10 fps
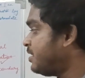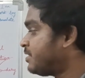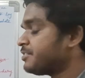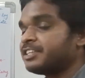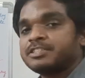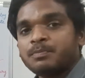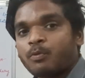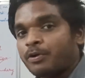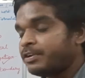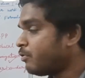the intersection
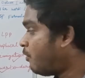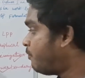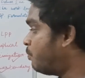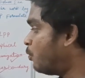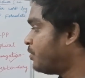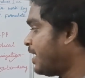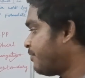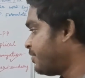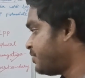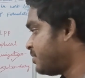point of both the
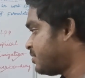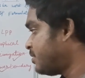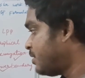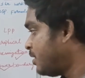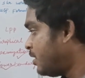equations.